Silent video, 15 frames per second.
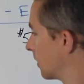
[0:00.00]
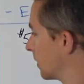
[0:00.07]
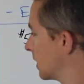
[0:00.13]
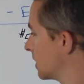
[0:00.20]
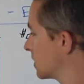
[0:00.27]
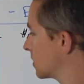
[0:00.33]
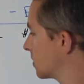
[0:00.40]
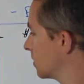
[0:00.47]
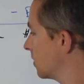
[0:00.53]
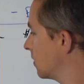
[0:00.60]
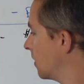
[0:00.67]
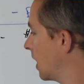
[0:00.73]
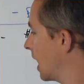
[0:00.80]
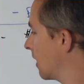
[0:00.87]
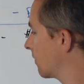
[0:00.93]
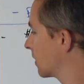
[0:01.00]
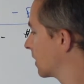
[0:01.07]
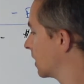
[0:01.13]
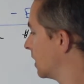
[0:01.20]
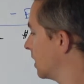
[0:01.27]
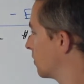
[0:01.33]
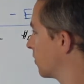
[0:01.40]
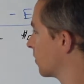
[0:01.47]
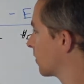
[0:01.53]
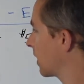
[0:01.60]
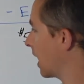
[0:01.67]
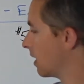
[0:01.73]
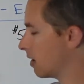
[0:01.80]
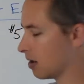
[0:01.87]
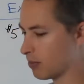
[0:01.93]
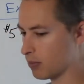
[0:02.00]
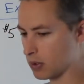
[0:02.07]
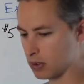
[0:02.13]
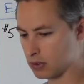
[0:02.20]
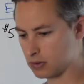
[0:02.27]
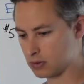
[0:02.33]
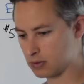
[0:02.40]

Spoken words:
These two have to equal that number.